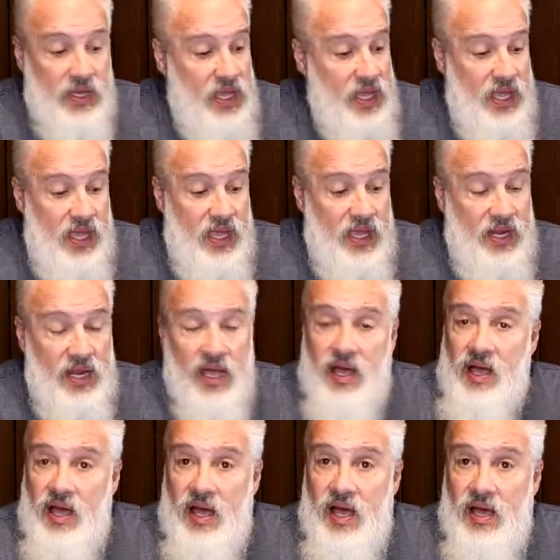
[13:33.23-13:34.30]
and
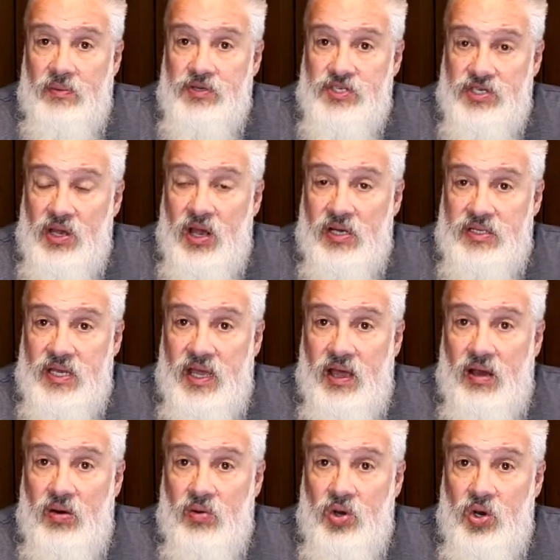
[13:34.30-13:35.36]
I was shocked
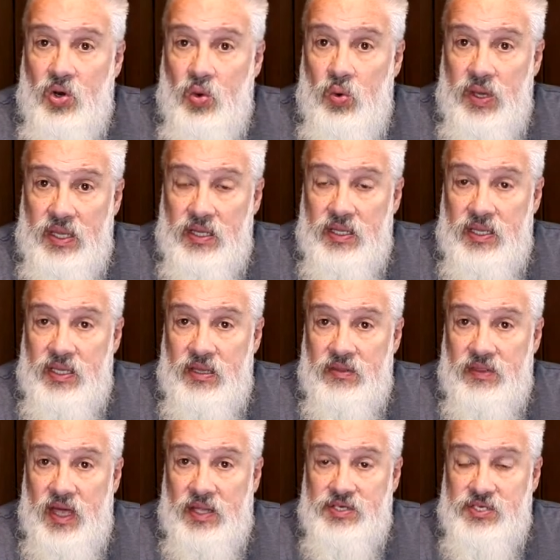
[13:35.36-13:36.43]
how quickly
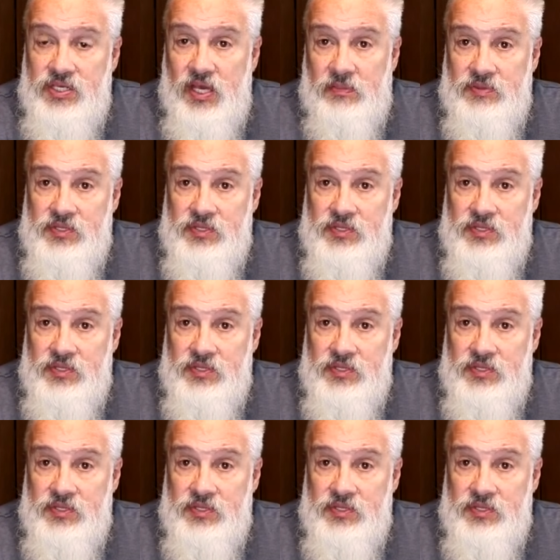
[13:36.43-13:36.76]
that shipped.